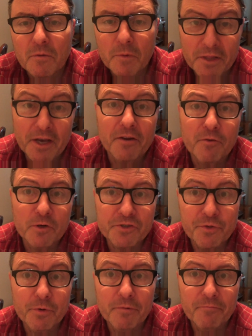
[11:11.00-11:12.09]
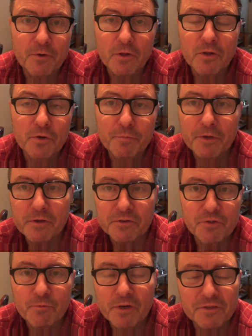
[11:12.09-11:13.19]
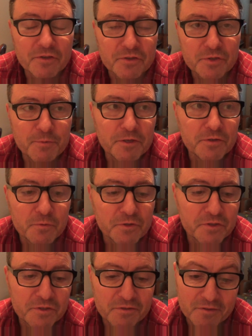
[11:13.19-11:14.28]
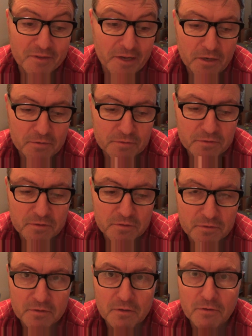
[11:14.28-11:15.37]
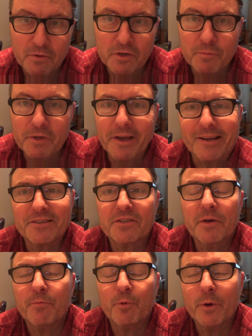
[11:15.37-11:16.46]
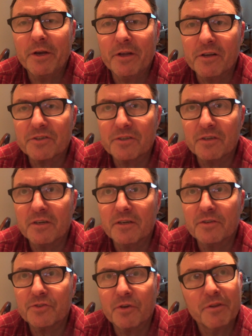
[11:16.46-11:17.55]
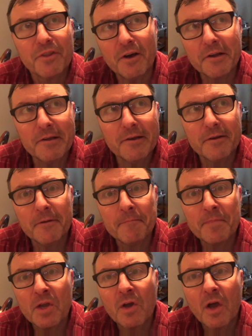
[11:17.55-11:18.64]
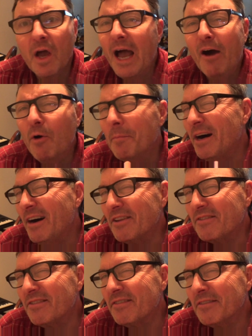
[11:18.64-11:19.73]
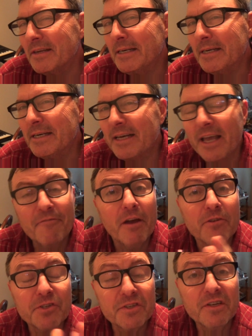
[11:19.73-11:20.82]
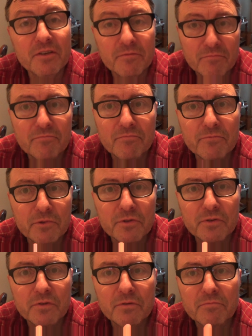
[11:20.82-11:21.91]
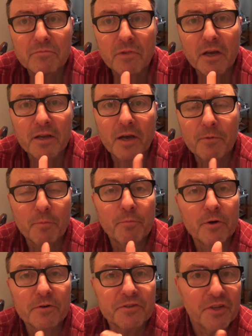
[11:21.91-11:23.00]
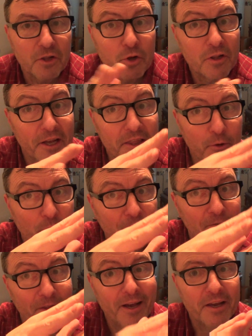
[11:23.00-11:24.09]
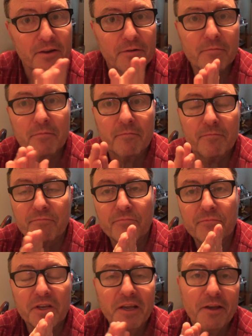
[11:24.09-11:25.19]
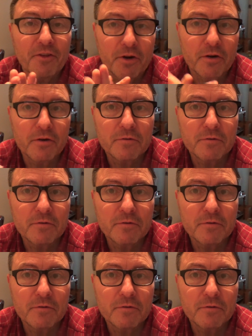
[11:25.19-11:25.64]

Well, that of course threw him for a loop, because the rest of the speech was now going to be extemporaneous. So he thought again, how about, have you ever seen a couple of birds that looked like they were flying together?